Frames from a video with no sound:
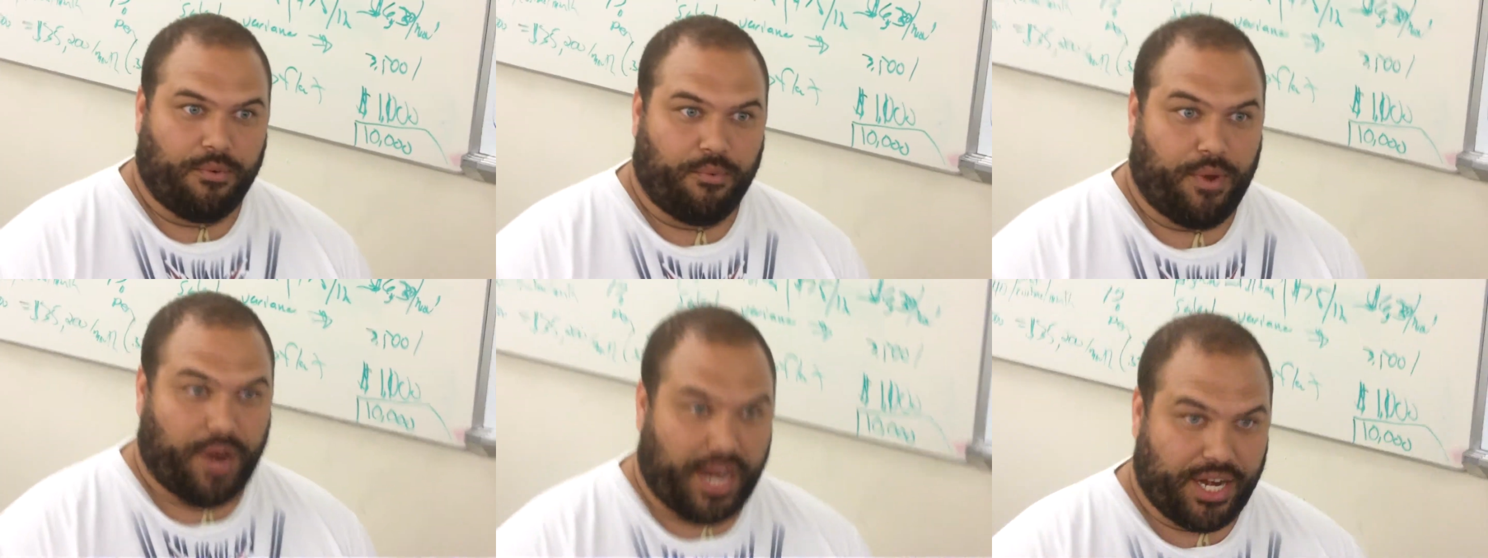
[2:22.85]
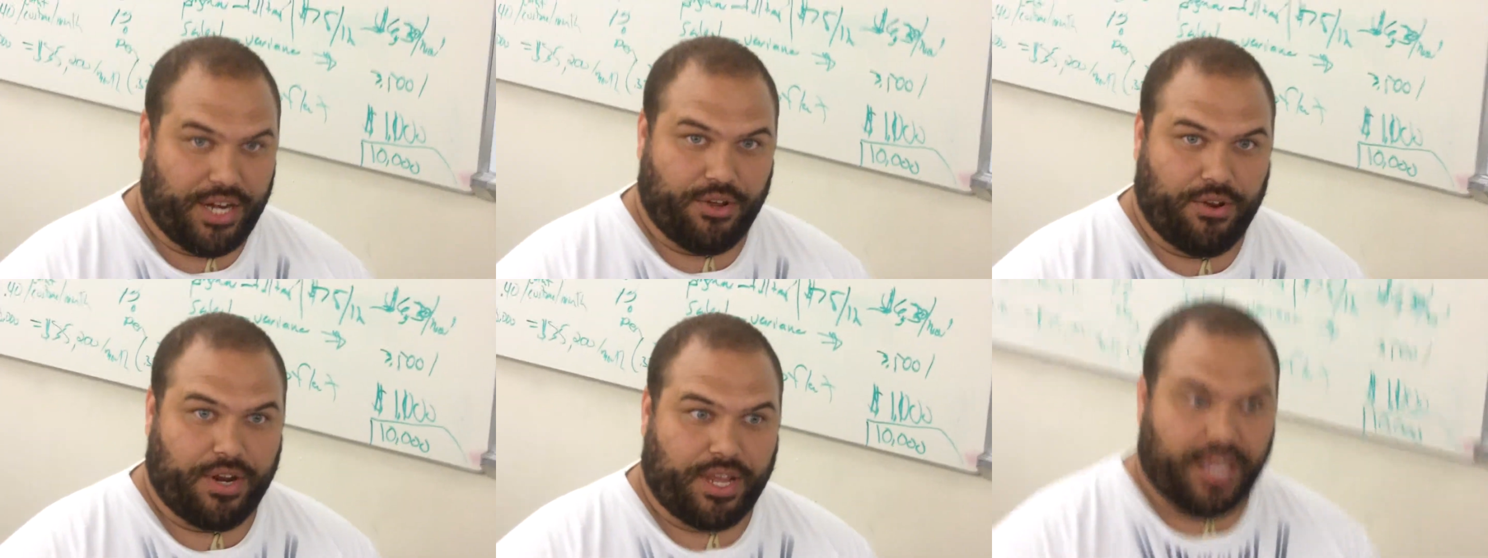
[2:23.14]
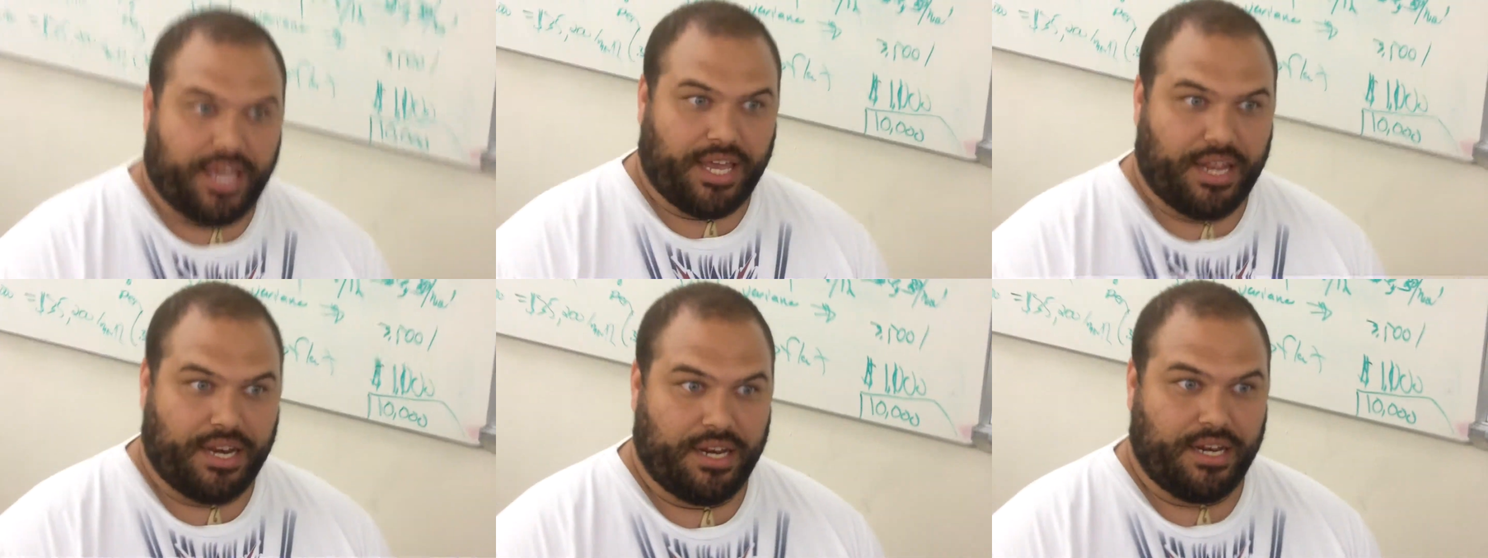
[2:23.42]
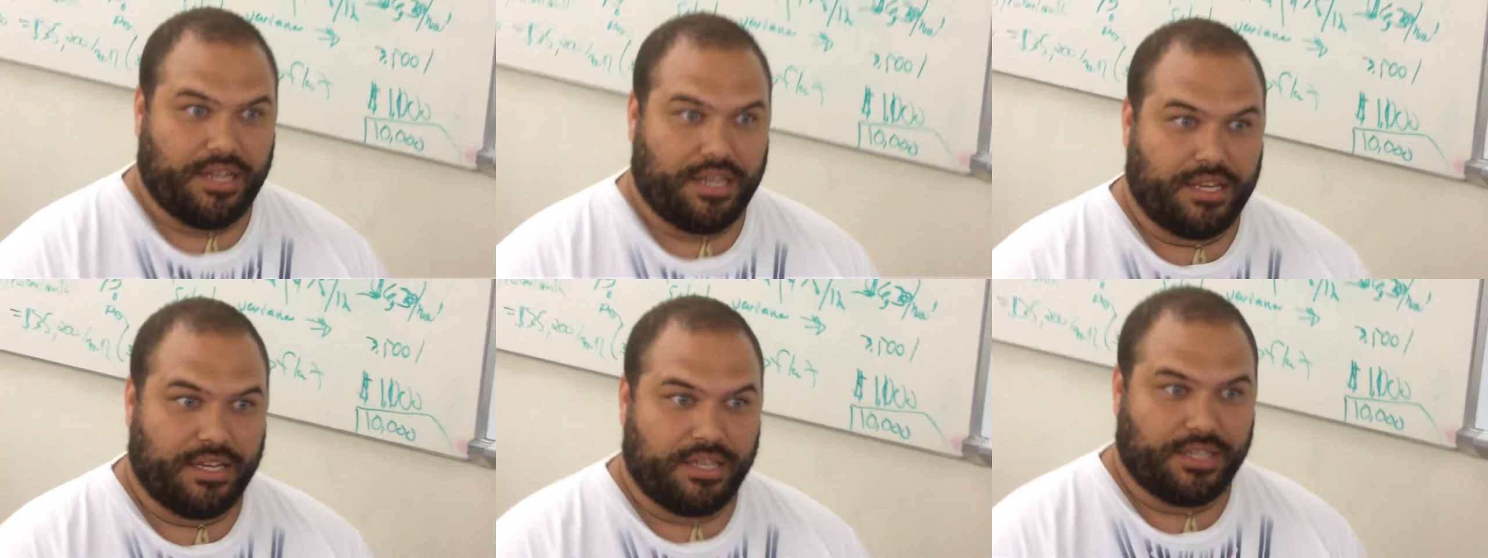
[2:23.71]
Would I do it again
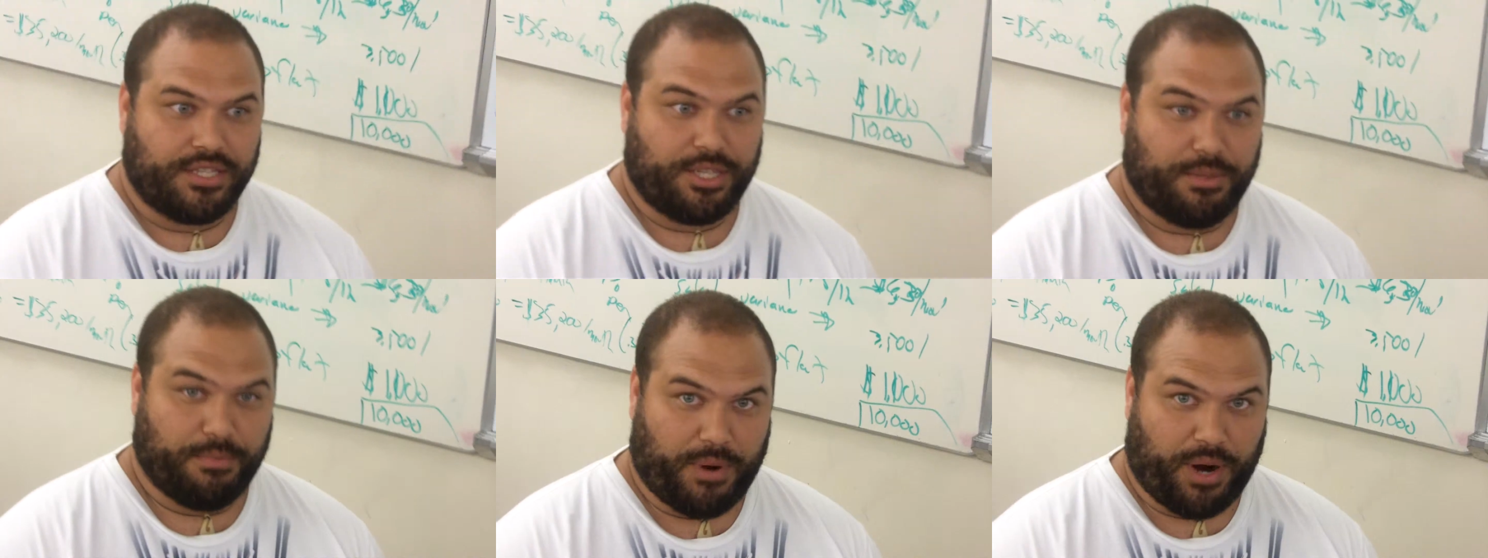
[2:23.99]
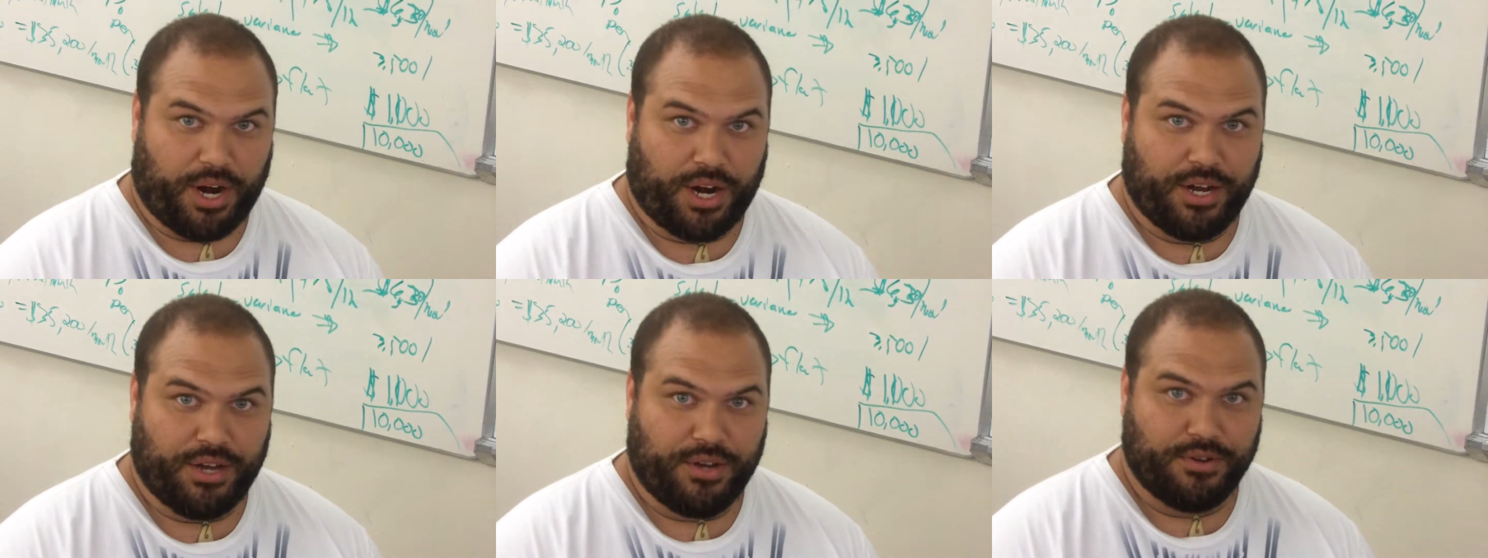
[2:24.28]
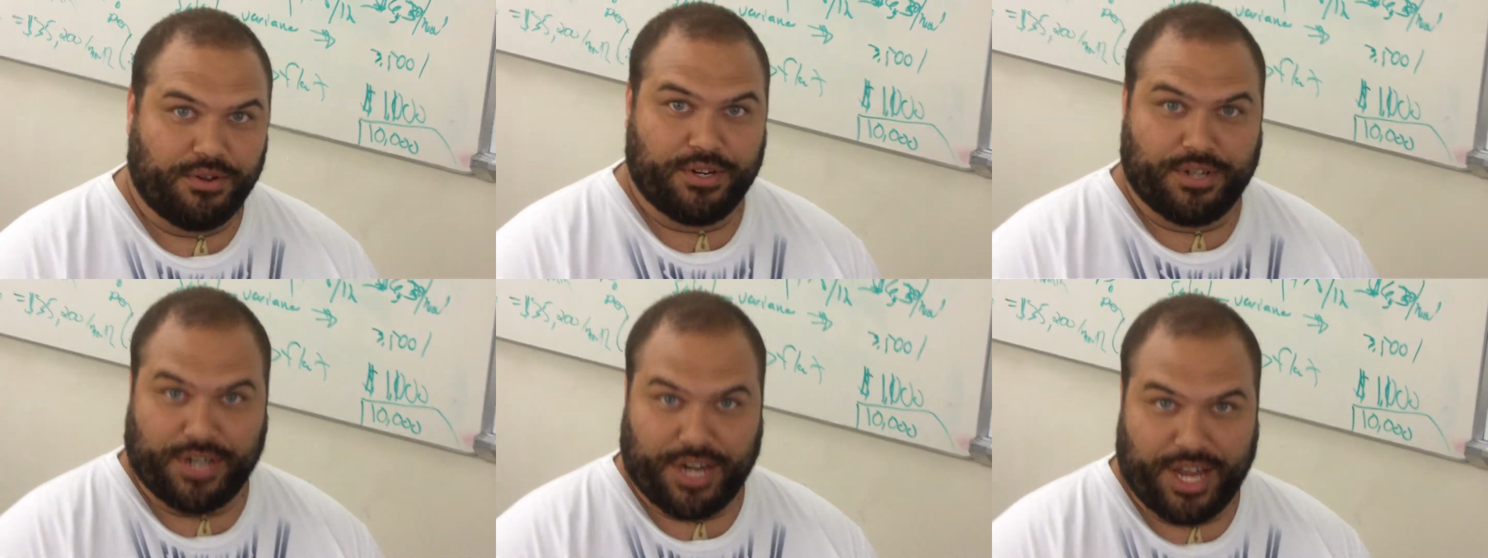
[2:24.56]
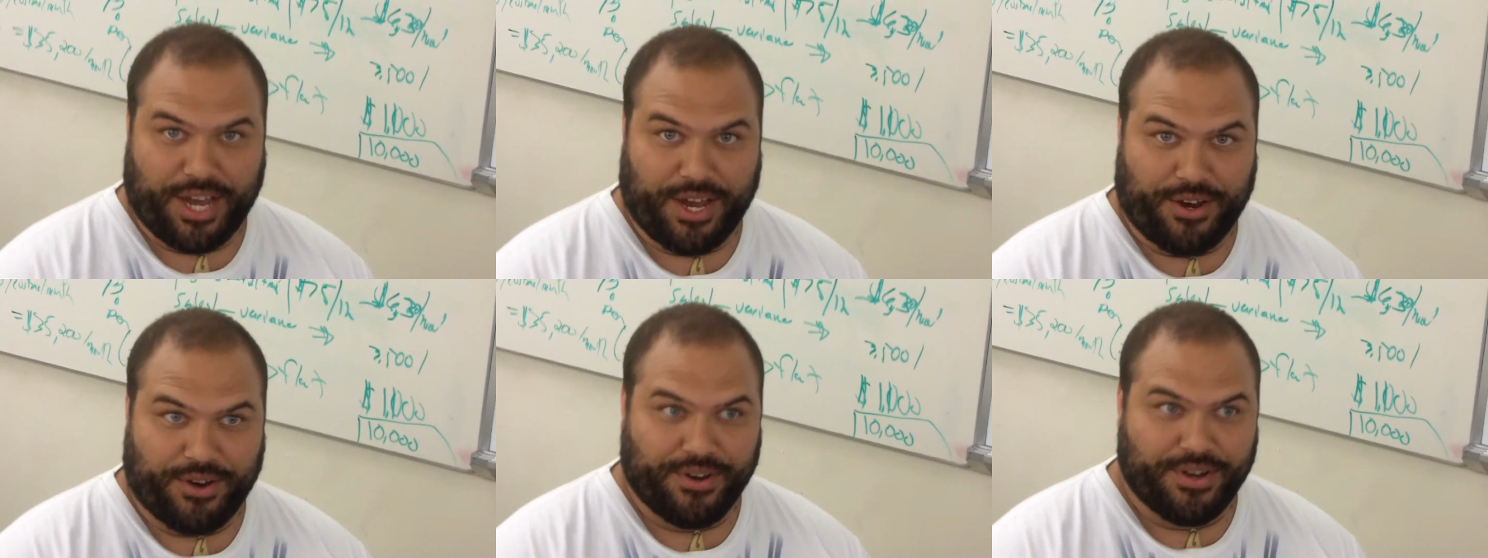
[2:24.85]
tomorrow?
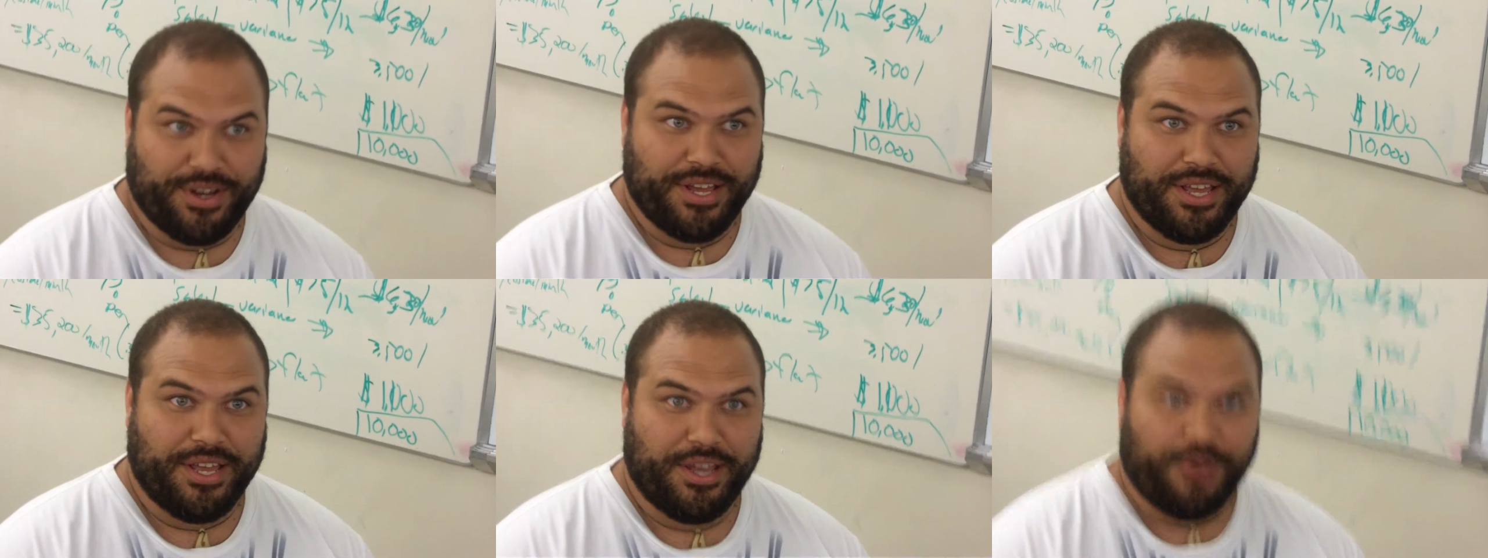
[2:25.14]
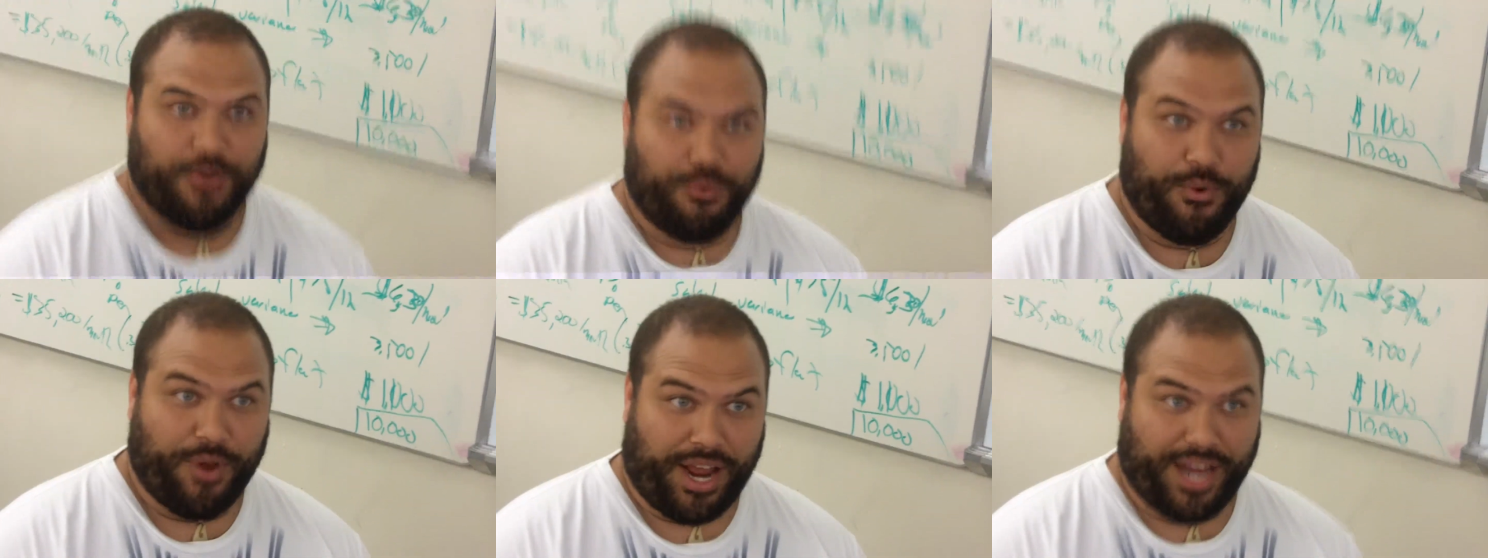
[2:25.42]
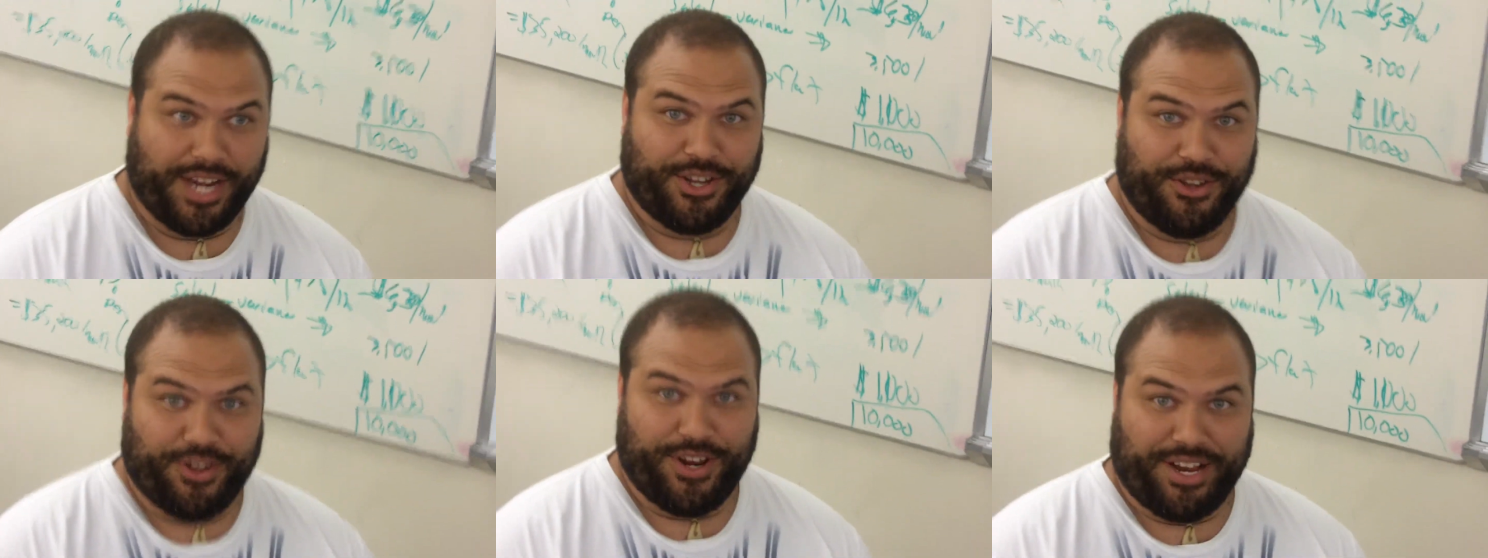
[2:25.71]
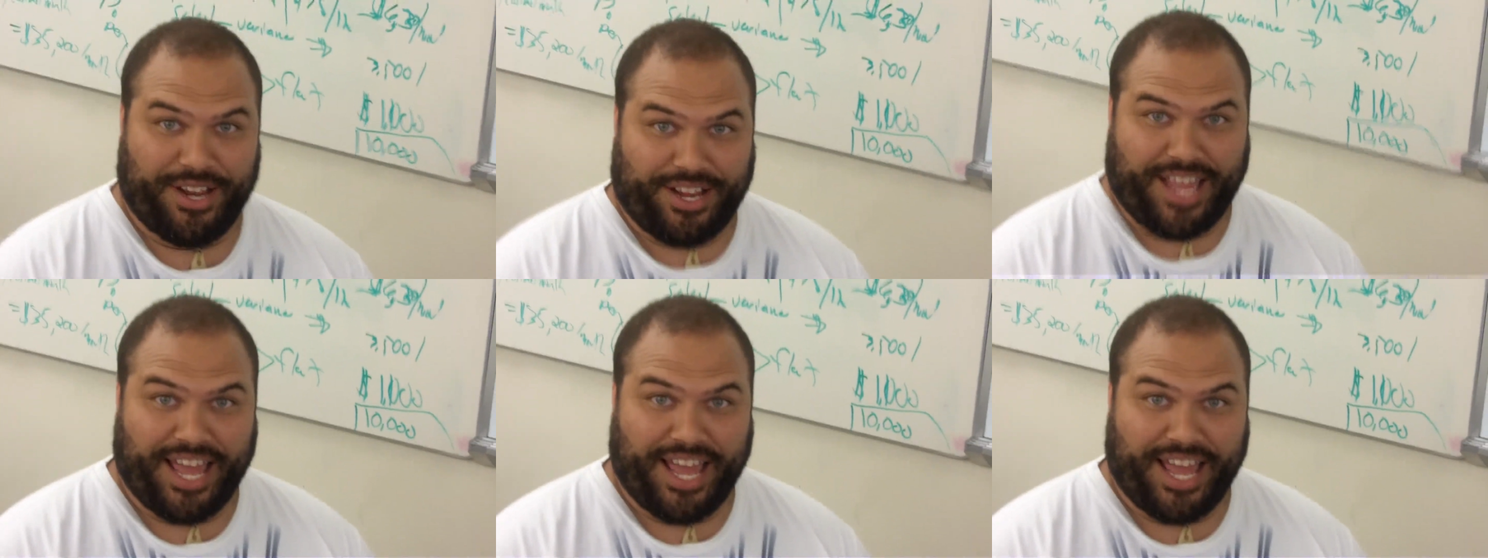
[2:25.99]
No. Would I do it